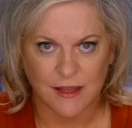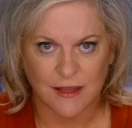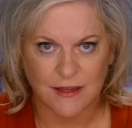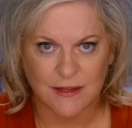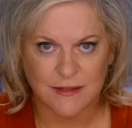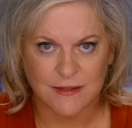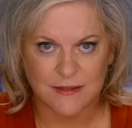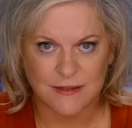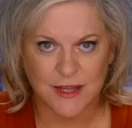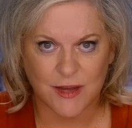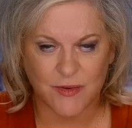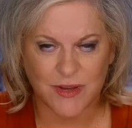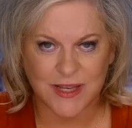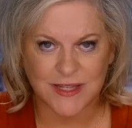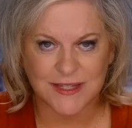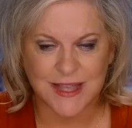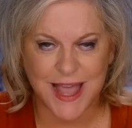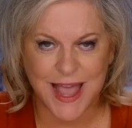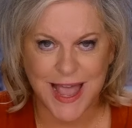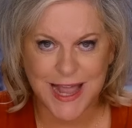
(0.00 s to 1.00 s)
So
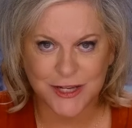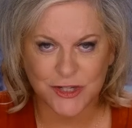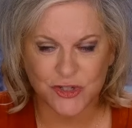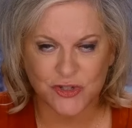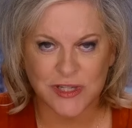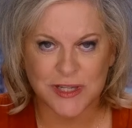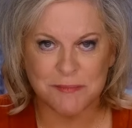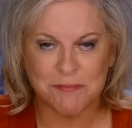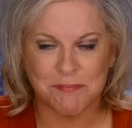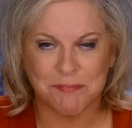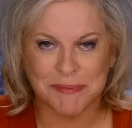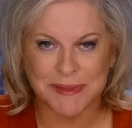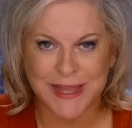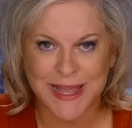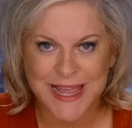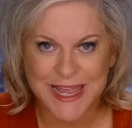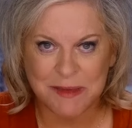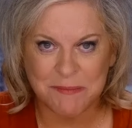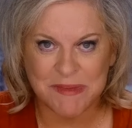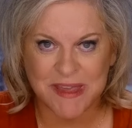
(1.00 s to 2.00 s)
he's actually
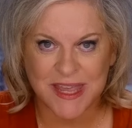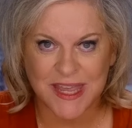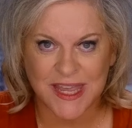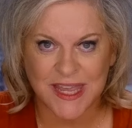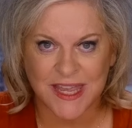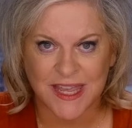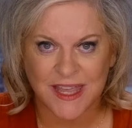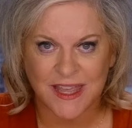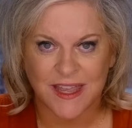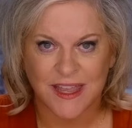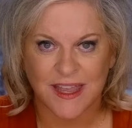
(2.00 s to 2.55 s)
blaming